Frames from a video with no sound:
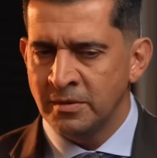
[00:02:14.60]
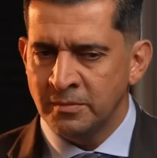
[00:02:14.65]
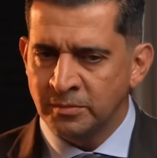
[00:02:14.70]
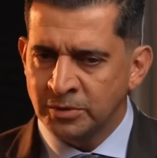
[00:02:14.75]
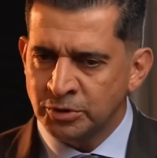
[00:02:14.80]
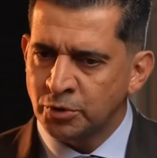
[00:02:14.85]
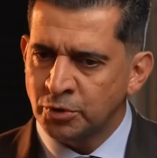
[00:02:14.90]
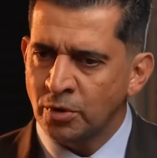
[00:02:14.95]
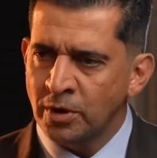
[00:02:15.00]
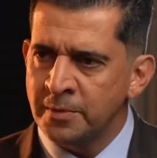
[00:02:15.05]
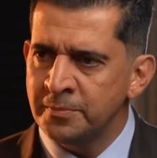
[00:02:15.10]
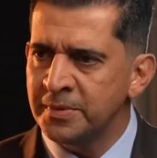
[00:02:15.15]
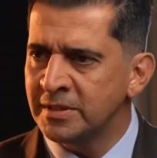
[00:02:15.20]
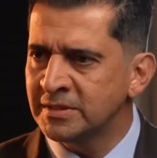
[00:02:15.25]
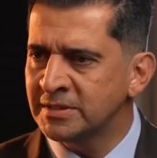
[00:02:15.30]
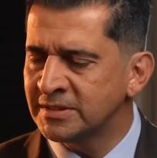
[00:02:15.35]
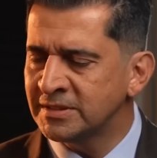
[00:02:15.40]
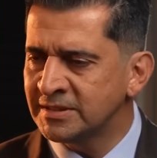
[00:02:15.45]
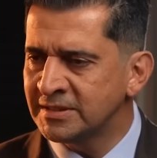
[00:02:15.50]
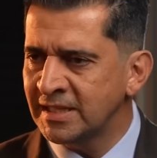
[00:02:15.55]
Mr. Olympia
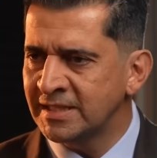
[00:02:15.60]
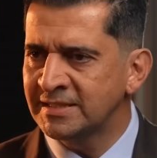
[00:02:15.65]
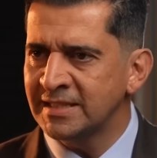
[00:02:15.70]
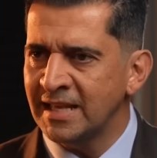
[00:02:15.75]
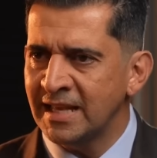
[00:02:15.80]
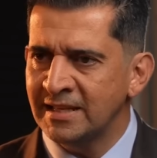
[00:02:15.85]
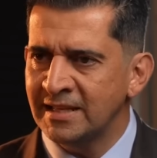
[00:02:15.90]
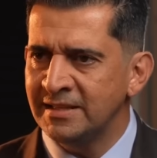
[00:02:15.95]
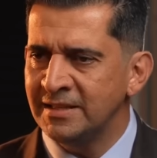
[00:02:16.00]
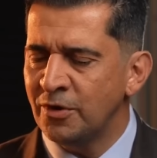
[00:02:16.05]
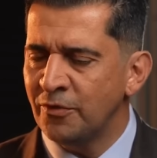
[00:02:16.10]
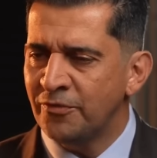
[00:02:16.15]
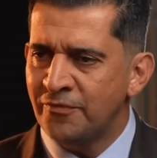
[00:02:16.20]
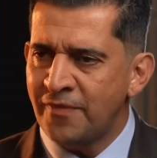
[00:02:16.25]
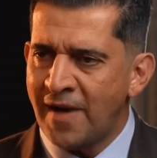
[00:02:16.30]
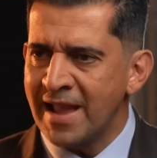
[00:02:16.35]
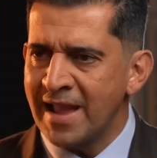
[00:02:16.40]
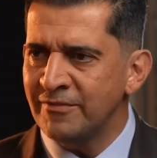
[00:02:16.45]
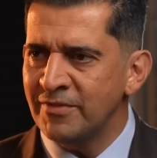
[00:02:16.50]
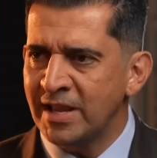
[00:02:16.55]
is a six, you know,
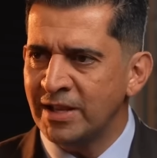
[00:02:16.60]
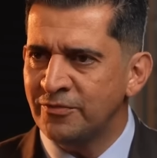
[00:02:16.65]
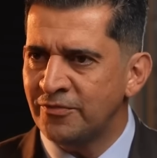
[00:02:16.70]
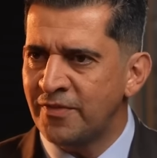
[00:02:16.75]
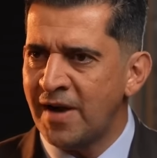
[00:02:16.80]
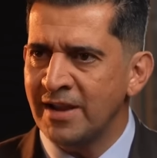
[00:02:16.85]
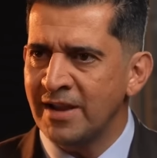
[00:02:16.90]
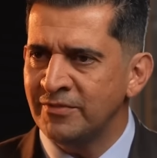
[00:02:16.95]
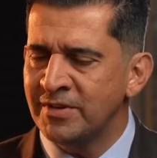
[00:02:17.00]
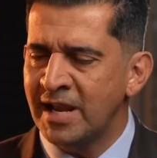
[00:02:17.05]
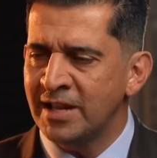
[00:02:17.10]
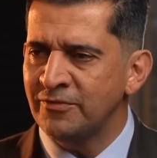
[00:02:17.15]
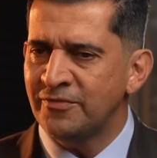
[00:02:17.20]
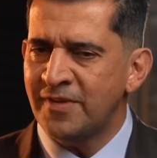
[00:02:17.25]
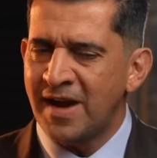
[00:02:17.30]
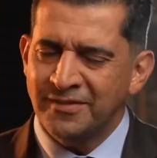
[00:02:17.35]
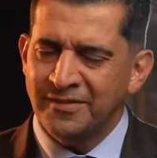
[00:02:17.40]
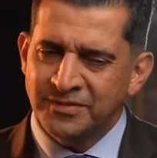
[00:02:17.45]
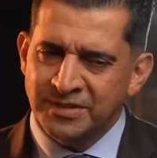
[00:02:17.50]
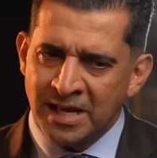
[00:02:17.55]
five eight, five nine,
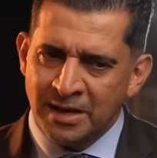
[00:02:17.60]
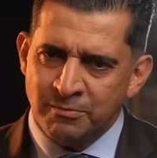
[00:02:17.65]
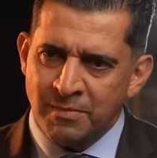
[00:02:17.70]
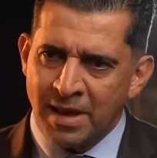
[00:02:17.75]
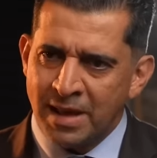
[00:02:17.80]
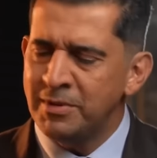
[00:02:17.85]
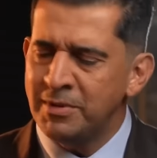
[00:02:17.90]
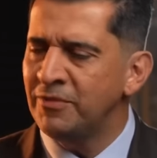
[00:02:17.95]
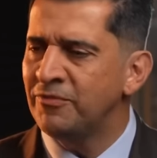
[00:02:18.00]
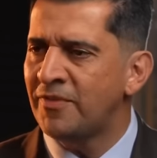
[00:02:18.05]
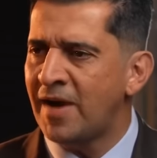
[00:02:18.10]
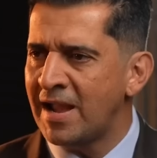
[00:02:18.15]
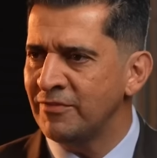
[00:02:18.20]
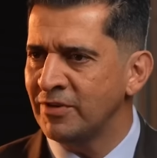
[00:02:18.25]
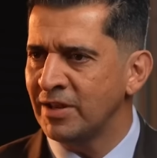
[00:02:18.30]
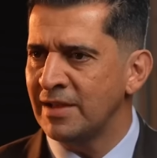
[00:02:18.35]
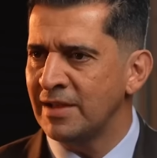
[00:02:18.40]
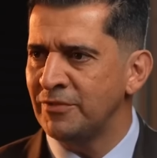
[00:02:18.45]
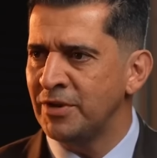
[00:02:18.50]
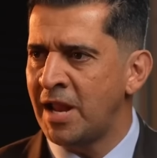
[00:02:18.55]
five ten, maybe five
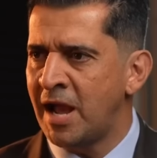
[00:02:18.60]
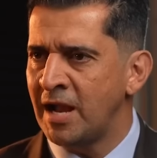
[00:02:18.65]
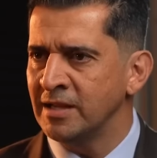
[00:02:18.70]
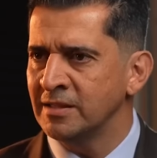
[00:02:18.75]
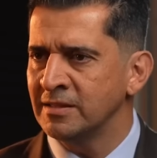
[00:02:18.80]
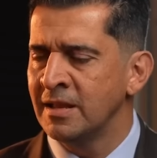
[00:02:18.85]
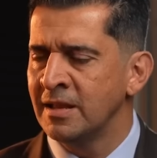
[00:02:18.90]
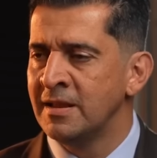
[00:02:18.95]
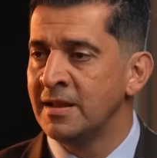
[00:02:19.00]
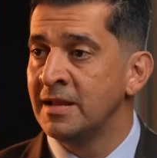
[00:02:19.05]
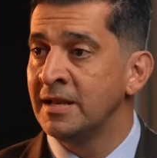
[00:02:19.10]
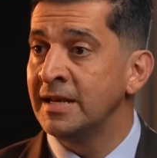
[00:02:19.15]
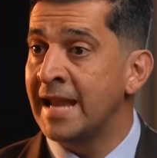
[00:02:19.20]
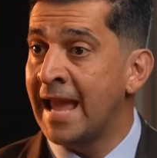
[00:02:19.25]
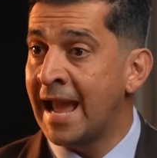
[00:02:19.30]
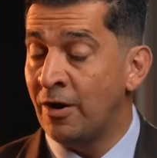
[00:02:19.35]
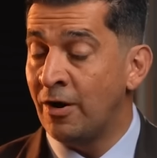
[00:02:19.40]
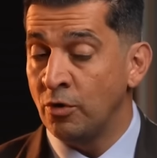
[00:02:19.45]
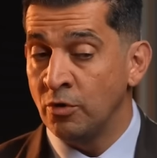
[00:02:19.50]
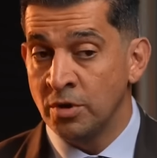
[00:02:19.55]
eleven height.
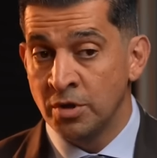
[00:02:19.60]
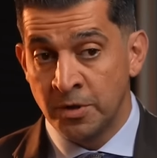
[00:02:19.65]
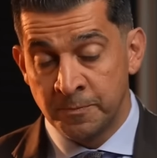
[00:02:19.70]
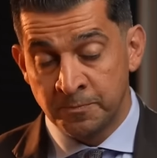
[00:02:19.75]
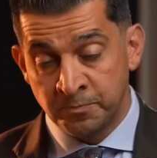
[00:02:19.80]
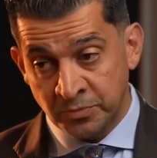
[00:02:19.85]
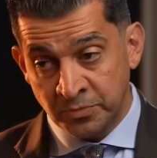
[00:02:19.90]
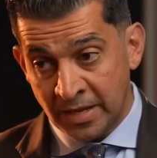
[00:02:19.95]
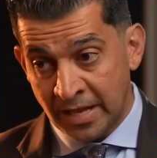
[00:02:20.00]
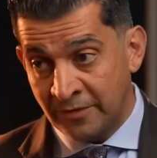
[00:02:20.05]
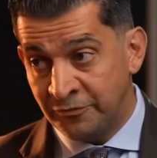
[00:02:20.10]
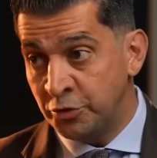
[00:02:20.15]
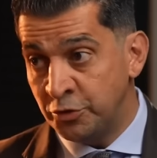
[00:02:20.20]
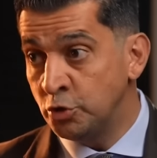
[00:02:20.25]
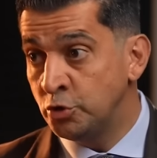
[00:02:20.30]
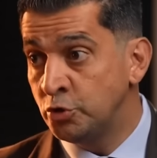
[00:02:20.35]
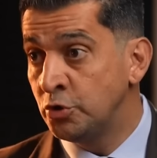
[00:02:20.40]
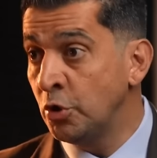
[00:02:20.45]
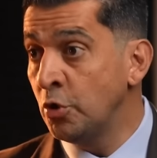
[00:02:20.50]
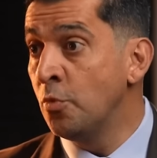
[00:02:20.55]
Now, if you
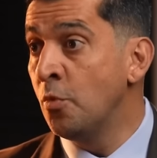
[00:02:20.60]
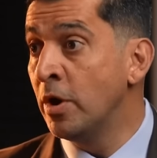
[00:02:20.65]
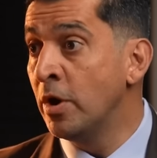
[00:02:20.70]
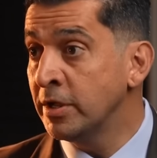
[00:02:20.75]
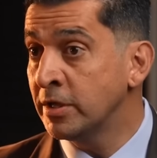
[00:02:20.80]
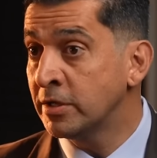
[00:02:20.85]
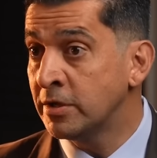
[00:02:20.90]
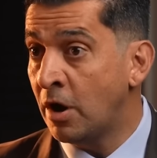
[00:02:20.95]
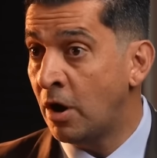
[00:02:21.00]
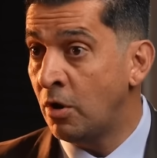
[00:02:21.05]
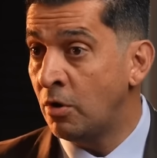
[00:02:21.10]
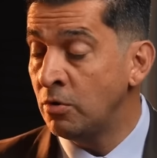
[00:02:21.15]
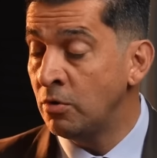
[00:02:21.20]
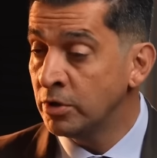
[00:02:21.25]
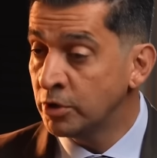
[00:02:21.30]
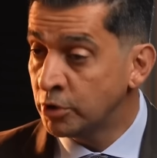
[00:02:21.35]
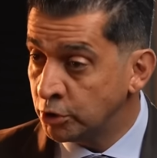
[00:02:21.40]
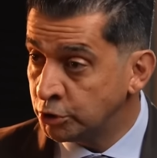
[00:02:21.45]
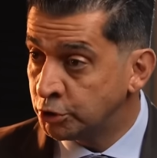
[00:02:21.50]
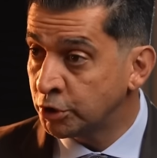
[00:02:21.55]
do want to go,
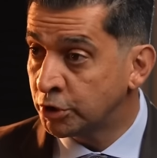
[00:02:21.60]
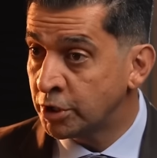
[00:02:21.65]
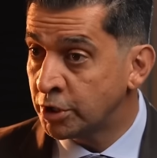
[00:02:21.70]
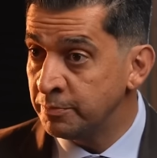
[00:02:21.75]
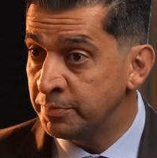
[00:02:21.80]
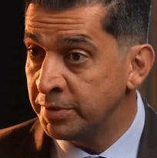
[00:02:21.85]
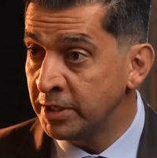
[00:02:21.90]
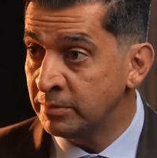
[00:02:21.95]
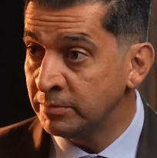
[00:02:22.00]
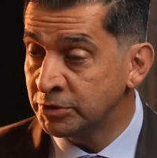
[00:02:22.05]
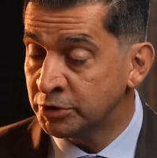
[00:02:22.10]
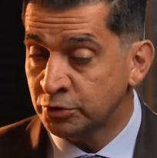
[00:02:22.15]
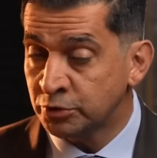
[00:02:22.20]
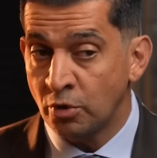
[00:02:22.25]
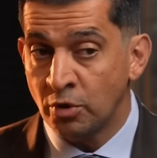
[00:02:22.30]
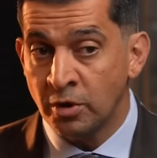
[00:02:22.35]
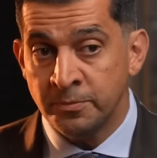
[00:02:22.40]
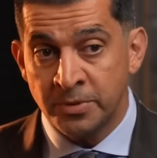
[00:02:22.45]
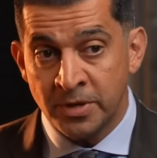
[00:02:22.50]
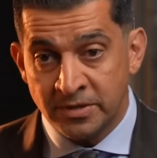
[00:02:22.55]
could you compete in Mr.
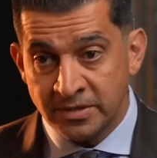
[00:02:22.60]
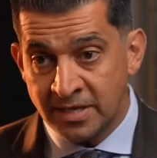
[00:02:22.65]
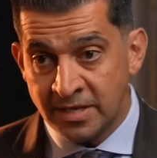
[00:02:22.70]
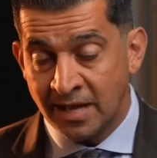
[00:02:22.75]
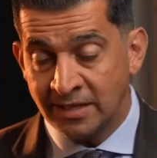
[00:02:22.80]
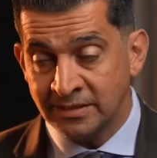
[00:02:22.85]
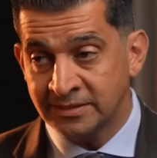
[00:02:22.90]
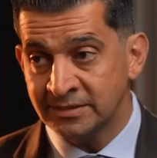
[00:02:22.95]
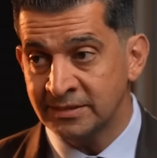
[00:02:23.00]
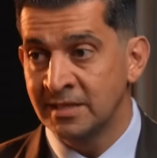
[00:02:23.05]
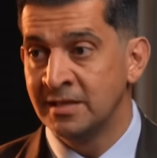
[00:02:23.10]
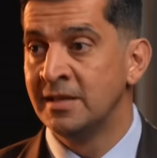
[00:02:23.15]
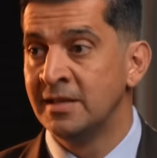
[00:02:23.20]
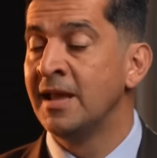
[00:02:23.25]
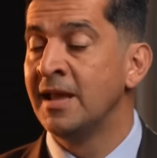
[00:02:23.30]
Olympia? Yes.